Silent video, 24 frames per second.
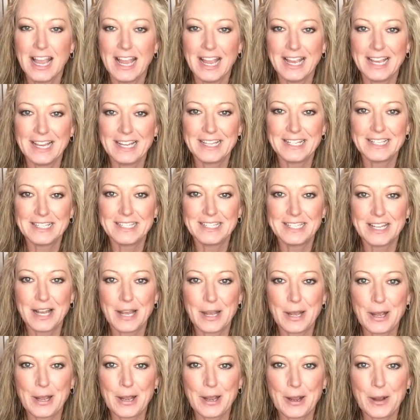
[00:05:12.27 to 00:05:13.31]
and
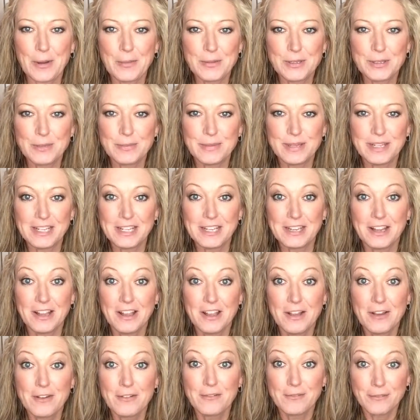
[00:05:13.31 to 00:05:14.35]
I hope to be
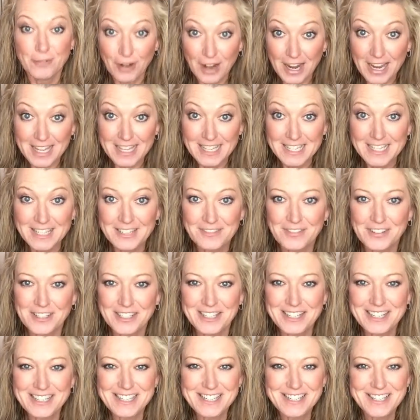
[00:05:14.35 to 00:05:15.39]
friend
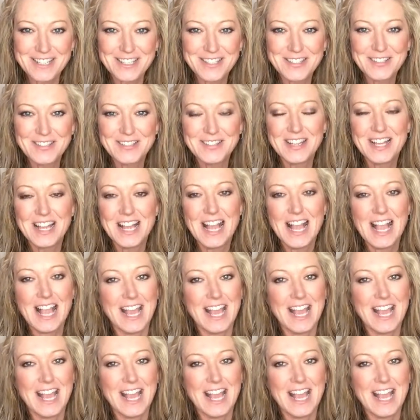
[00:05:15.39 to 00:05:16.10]
very soon.